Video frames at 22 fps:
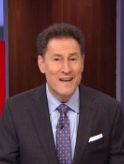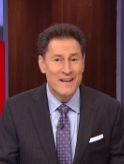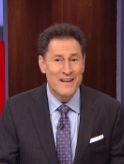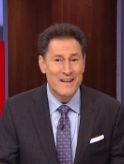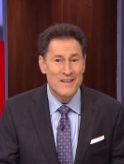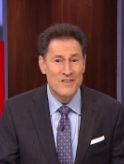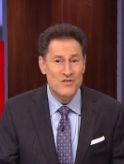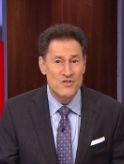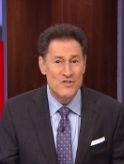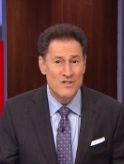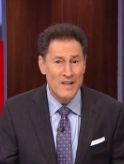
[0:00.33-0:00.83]

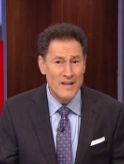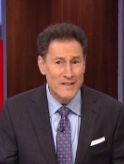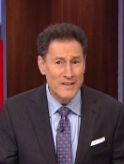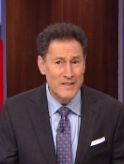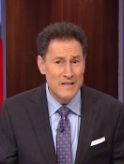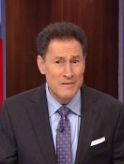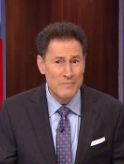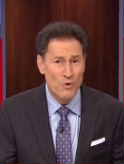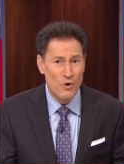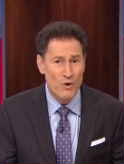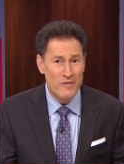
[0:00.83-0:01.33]
In
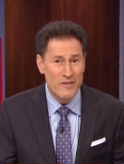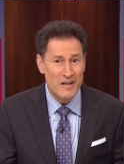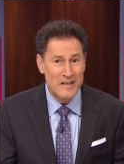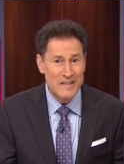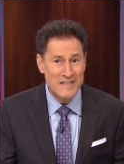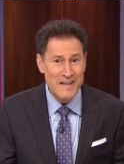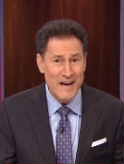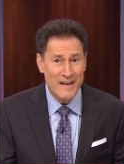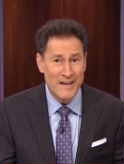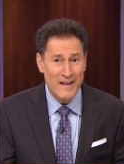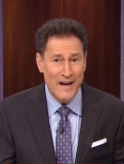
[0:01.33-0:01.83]
slightly more than
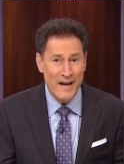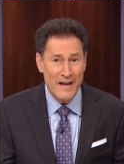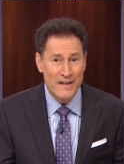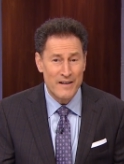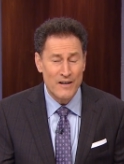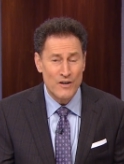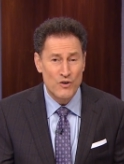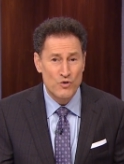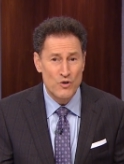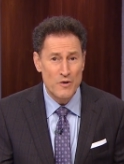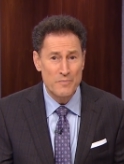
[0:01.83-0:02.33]
a
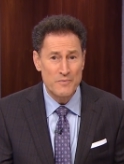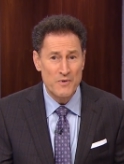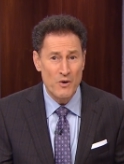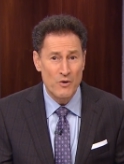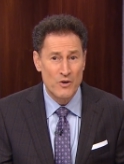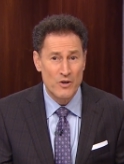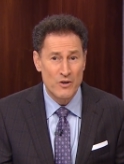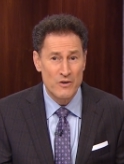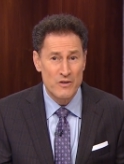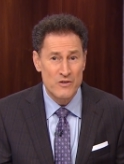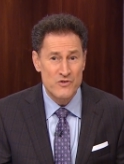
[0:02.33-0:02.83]
decade,
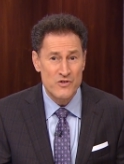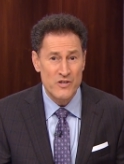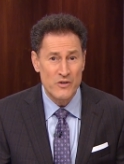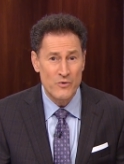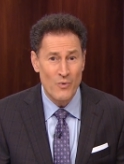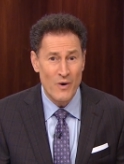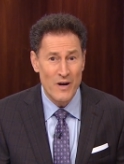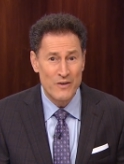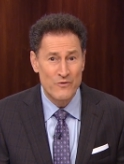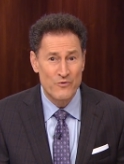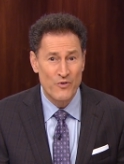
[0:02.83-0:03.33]

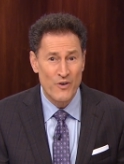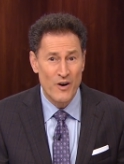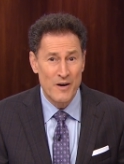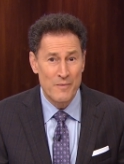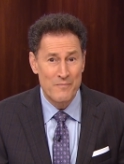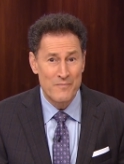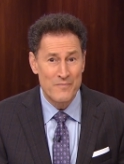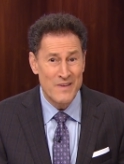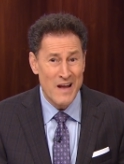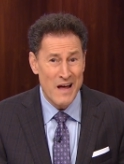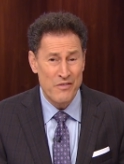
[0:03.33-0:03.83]
cryptocurrency went
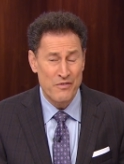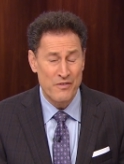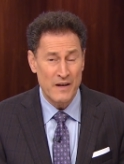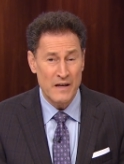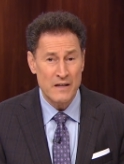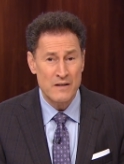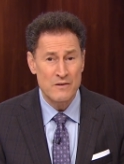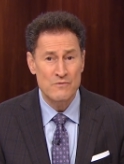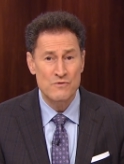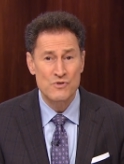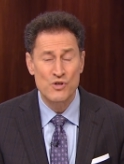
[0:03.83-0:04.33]
from
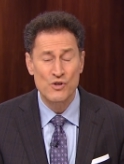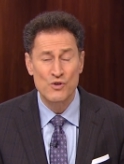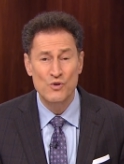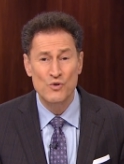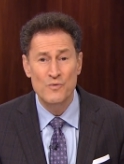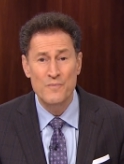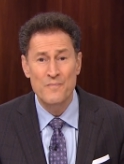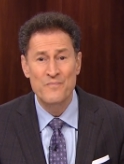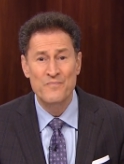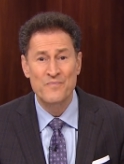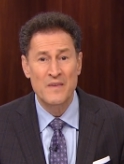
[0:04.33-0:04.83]
nothing
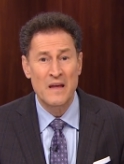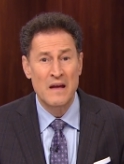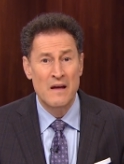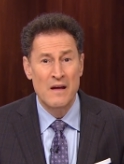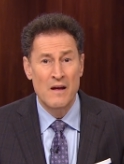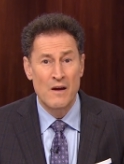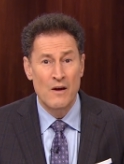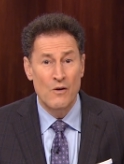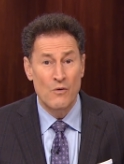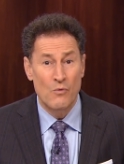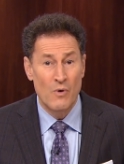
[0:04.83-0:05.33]
to,
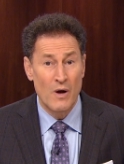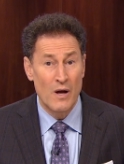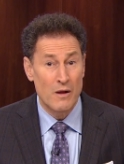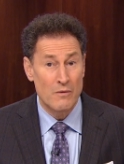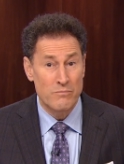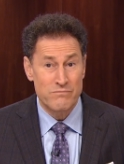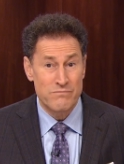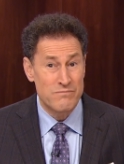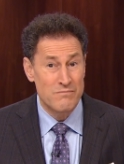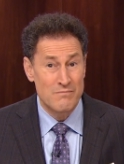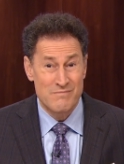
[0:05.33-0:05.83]

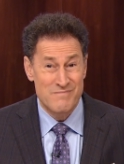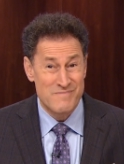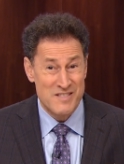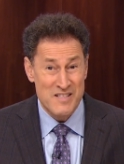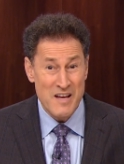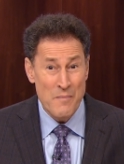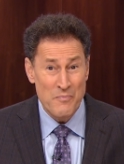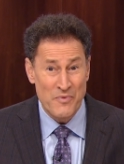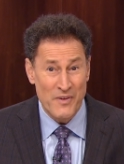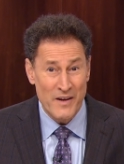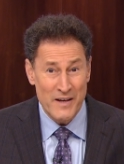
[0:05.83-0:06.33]
well,
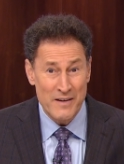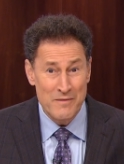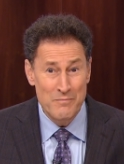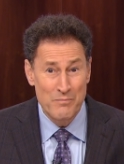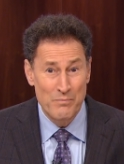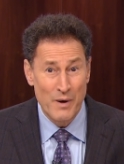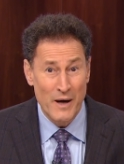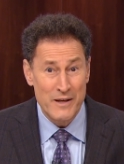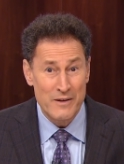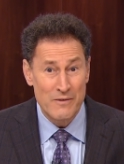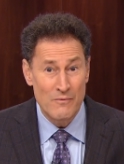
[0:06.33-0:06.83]

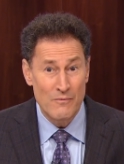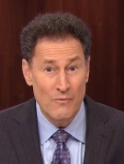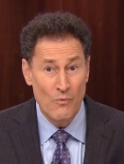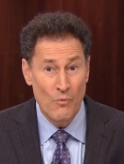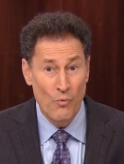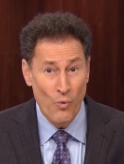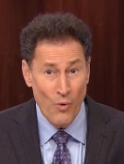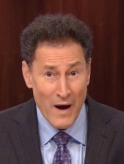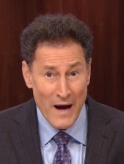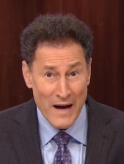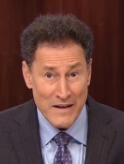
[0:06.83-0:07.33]
something, but
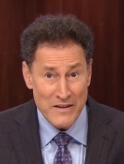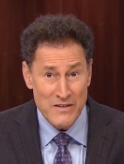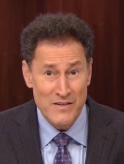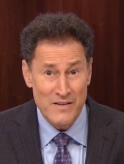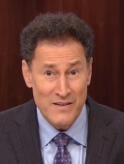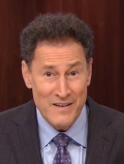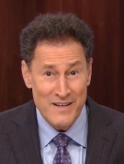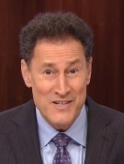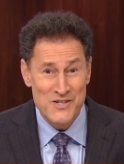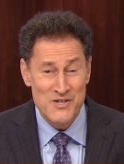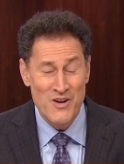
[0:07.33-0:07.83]

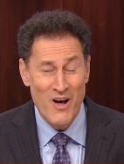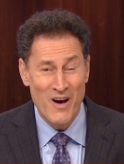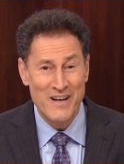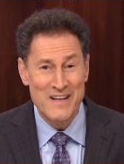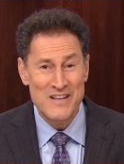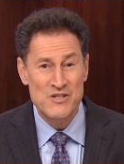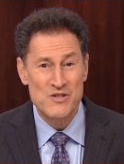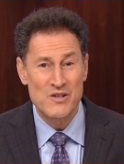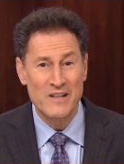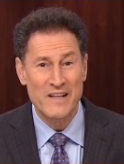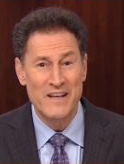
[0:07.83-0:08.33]
what is not
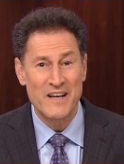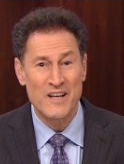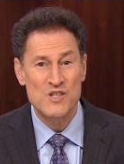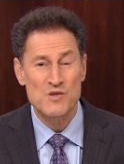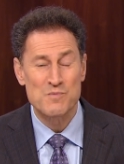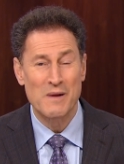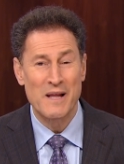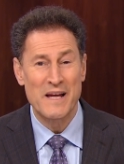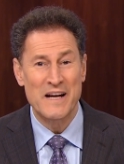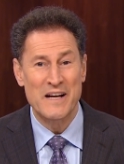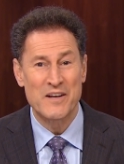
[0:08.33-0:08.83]
easily
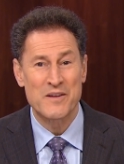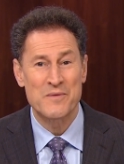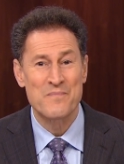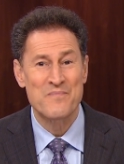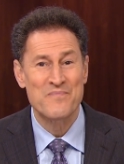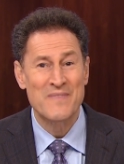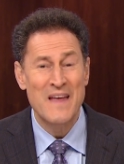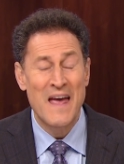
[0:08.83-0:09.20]
explained.